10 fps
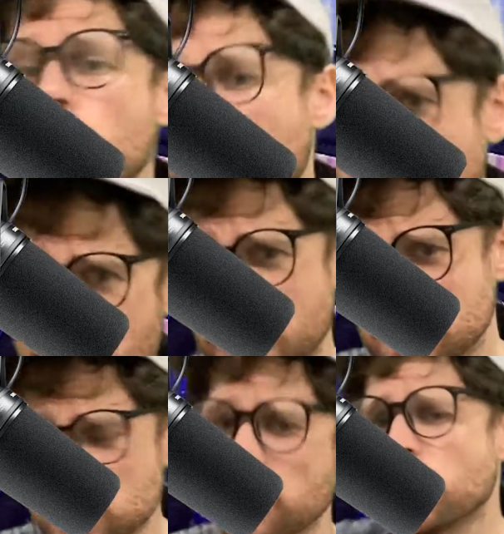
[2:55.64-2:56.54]
and all that kind
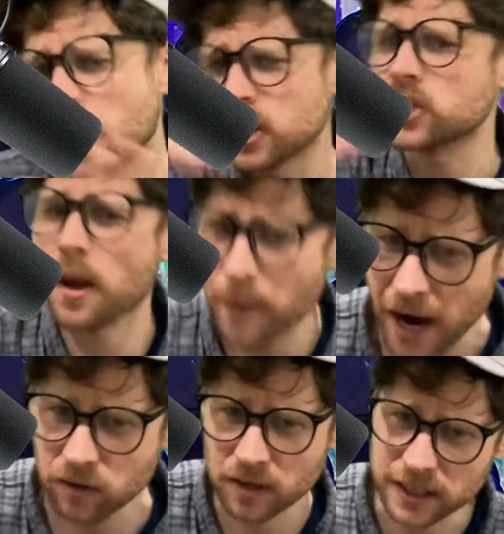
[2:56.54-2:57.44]
of stuff. Because
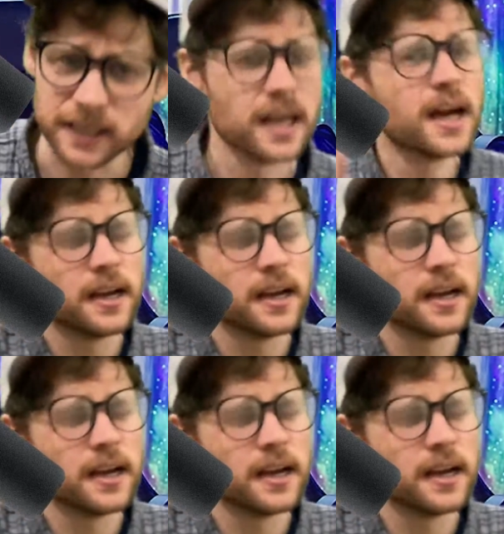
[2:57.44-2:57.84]
apparently,